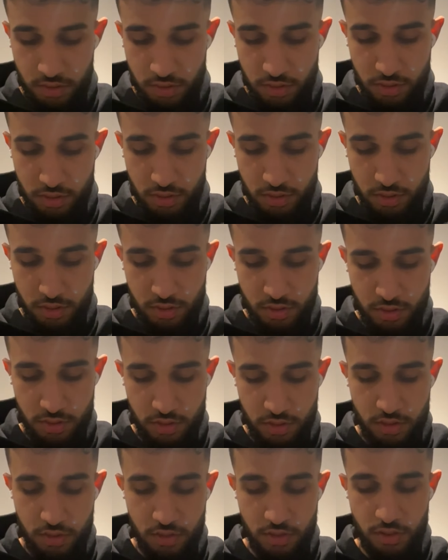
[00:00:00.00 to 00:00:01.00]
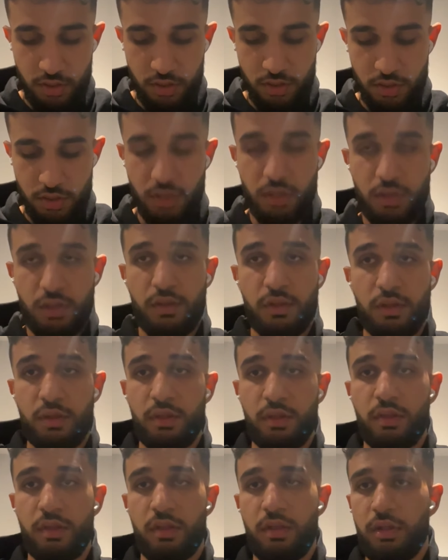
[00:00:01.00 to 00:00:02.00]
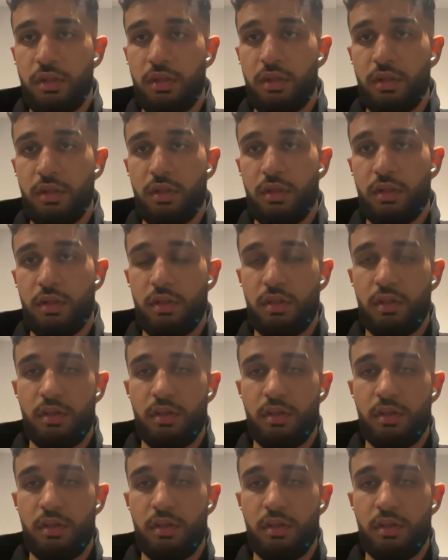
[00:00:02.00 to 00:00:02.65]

This person isn't speaking.